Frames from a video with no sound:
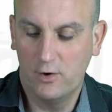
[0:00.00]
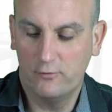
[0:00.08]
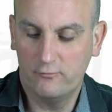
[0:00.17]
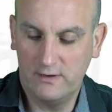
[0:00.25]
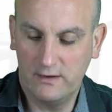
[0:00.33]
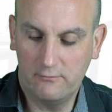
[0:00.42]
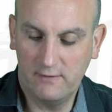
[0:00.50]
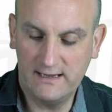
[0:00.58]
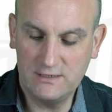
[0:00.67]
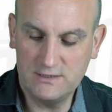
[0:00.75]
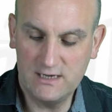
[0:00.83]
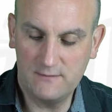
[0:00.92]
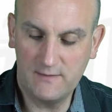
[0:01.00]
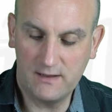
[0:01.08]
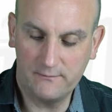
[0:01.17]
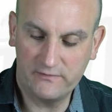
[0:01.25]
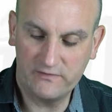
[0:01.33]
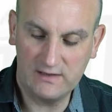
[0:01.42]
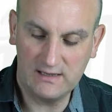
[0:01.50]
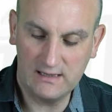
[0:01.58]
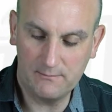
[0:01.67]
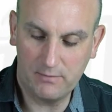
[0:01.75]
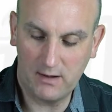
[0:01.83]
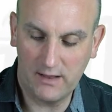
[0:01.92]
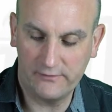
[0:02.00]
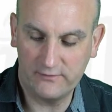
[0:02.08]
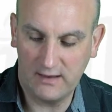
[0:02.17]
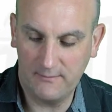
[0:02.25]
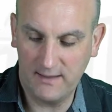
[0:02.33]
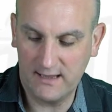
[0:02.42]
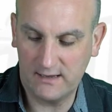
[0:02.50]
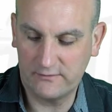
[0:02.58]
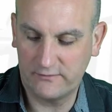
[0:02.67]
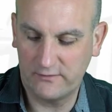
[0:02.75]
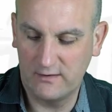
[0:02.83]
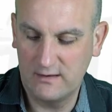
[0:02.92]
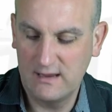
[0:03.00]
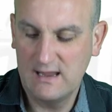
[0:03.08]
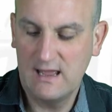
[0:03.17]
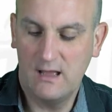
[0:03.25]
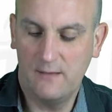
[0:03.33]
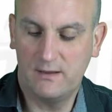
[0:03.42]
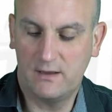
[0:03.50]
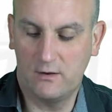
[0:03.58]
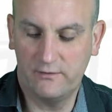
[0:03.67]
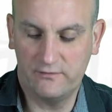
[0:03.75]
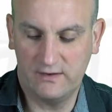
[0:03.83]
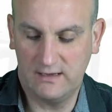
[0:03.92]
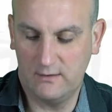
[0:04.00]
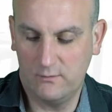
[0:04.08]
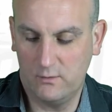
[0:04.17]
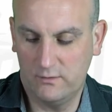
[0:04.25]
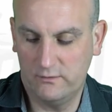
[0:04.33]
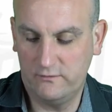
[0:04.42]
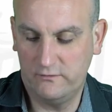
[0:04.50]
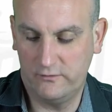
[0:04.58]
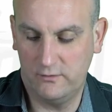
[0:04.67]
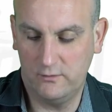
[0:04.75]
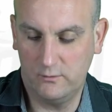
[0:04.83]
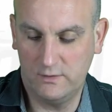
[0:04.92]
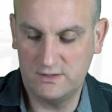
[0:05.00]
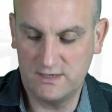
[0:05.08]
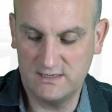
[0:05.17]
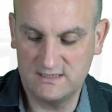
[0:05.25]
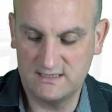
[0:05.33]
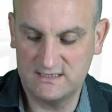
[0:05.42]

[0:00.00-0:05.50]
rearranged it to become c plus mx, and because, again, we wanted to, we changed the